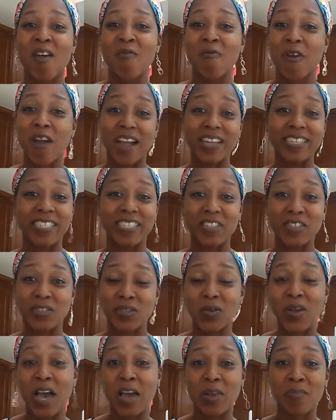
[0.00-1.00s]
where I teach
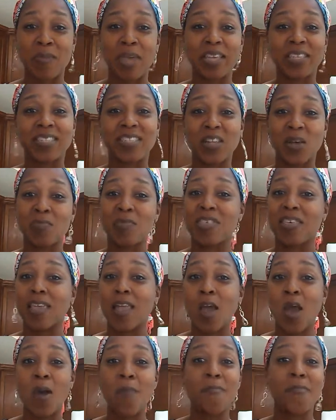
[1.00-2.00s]
you how to make
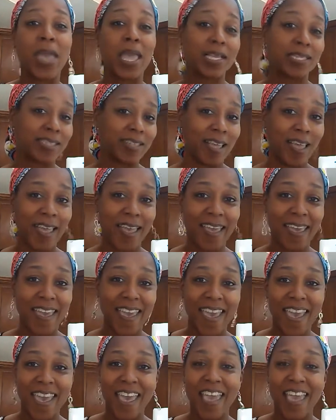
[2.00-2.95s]
something amazing